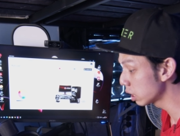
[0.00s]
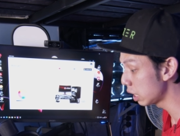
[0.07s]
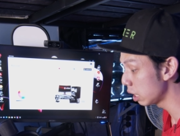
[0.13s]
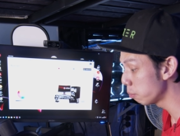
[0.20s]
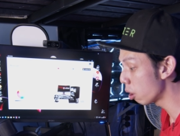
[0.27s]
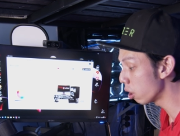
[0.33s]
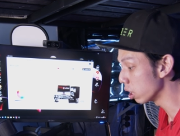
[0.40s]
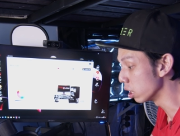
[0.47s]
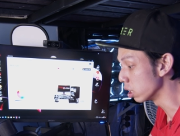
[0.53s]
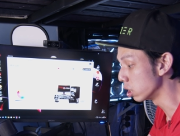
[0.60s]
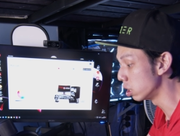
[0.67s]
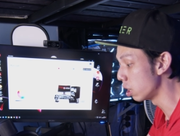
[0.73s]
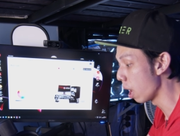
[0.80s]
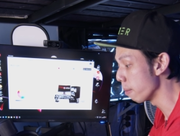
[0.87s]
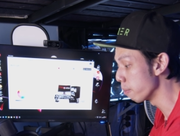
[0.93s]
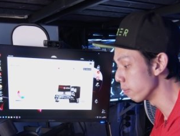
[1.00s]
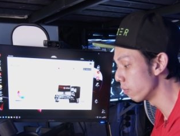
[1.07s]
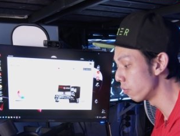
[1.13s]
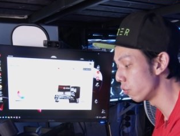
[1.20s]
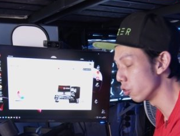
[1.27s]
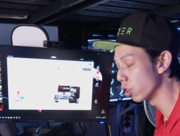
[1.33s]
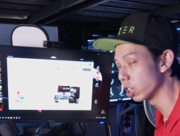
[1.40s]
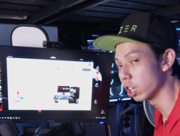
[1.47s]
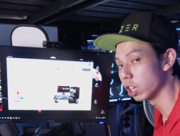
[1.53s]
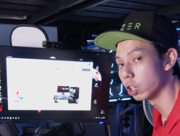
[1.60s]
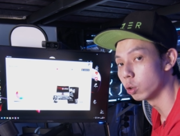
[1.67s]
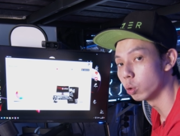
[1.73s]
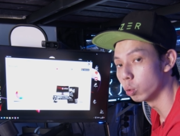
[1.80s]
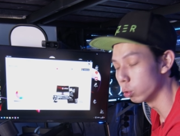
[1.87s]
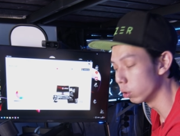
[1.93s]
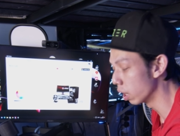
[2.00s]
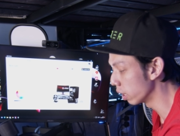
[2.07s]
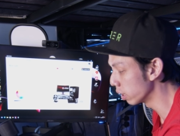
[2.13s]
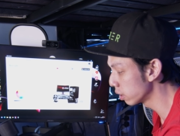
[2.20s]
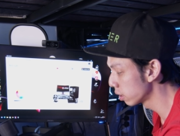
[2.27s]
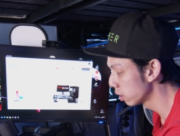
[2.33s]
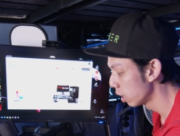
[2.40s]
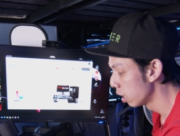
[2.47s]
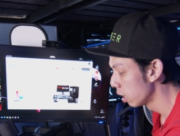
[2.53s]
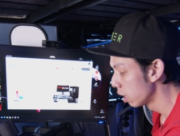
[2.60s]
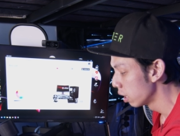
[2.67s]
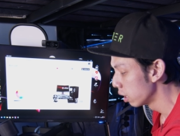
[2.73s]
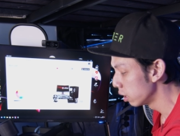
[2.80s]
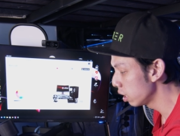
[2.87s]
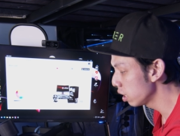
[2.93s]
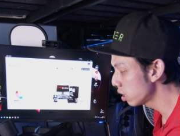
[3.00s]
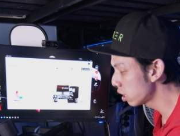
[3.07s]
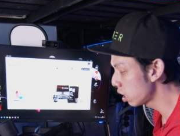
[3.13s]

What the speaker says: keyboard is damn freaking cool, guys. This